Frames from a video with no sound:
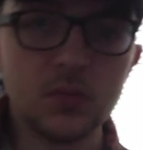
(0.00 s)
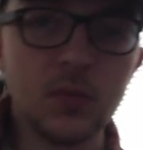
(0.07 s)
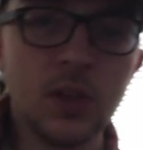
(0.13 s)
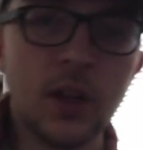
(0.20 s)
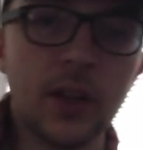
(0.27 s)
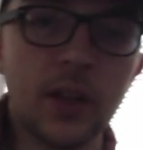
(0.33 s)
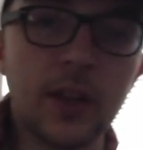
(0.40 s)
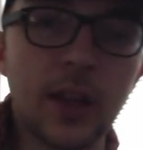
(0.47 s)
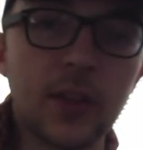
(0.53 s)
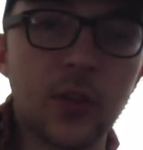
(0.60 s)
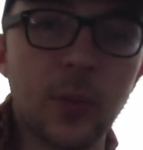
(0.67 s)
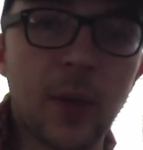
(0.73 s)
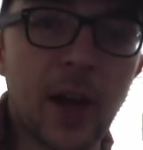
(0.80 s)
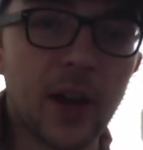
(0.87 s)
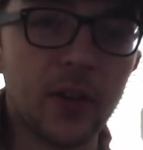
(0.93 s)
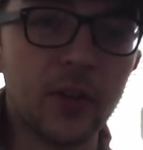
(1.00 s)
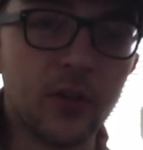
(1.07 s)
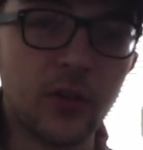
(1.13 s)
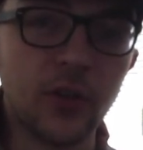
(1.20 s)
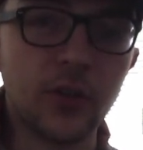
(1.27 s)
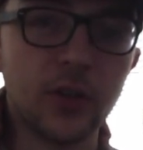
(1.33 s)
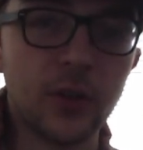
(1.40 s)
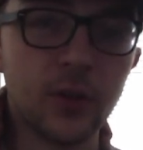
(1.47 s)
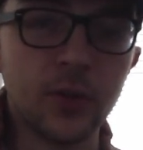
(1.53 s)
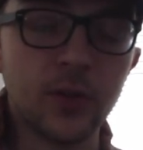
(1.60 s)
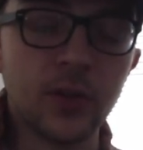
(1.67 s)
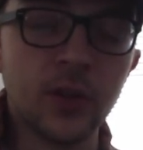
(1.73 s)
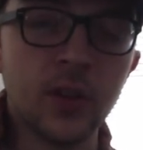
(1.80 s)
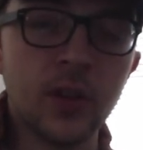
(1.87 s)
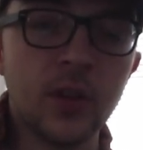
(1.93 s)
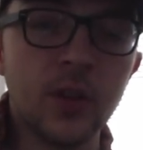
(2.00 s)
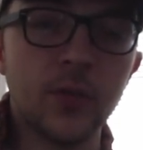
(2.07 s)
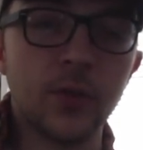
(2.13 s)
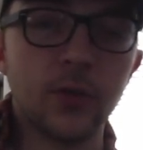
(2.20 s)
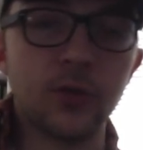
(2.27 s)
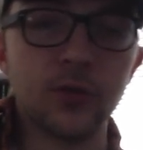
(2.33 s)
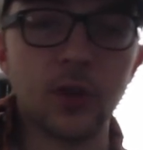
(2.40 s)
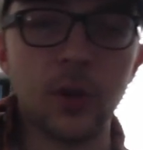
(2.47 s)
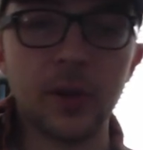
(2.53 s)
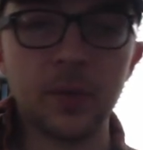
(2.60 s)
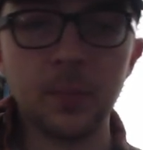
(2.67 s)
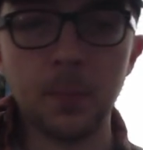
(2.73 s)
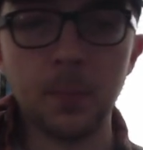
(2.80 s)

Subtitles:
And that's the pattern you just use for strumming.